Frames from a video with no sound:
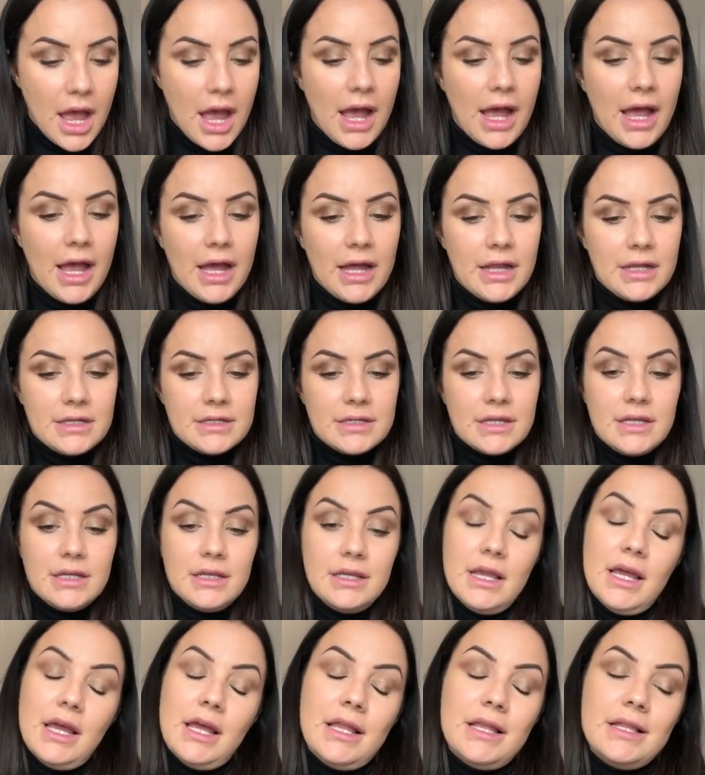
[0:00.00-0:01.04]
And
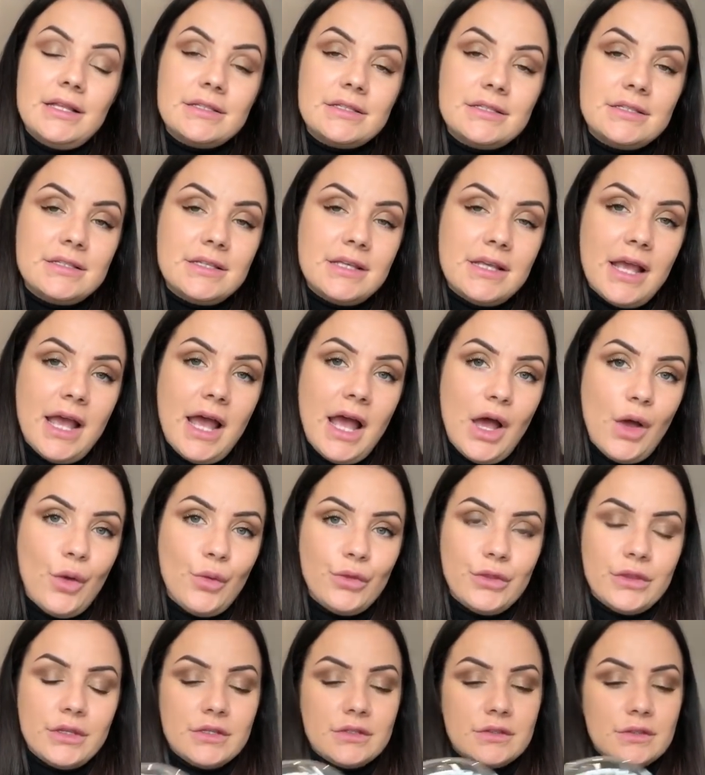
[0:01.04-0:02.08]
yeah, let's see how
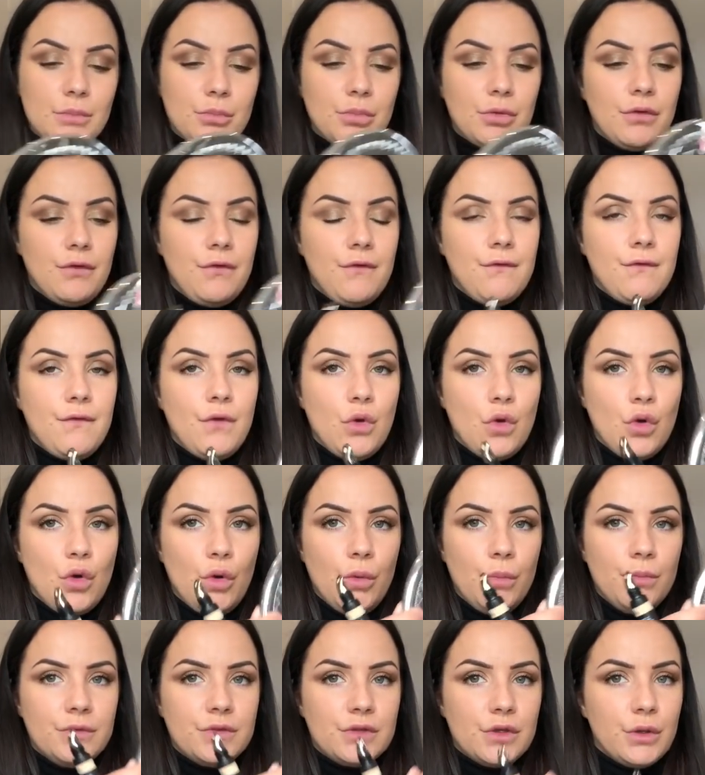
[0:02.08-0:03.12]
this
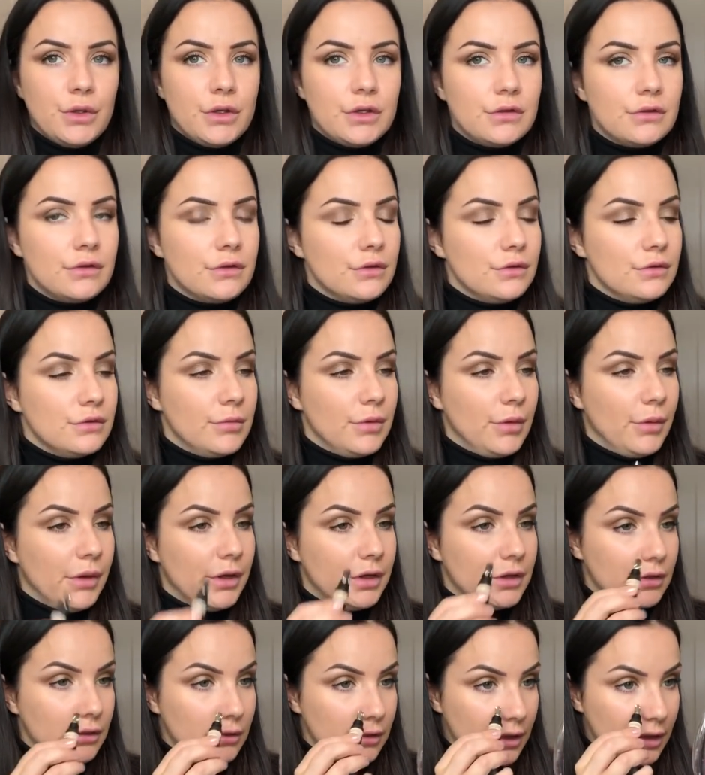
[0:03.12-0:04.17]
performs. So excuse me while
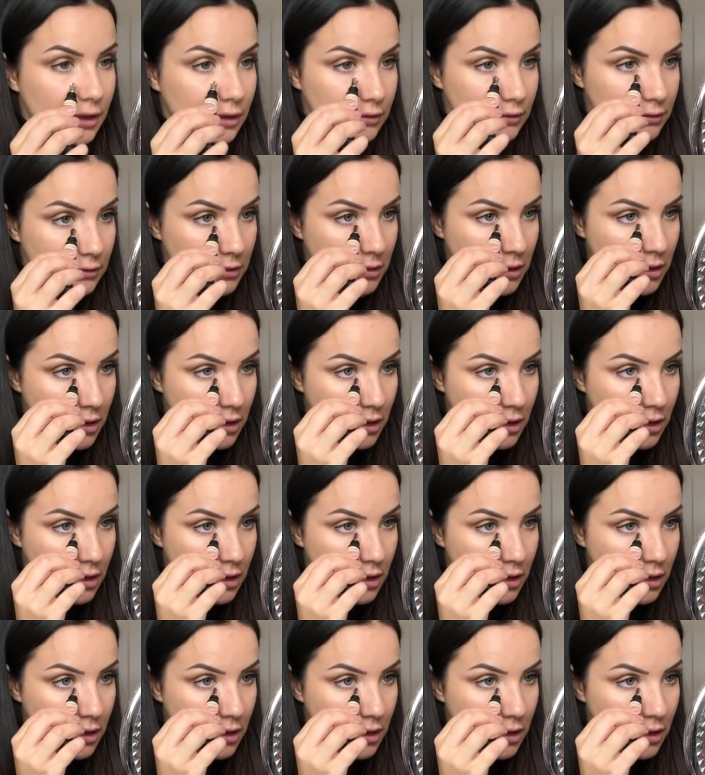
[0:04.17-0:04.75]
I do this.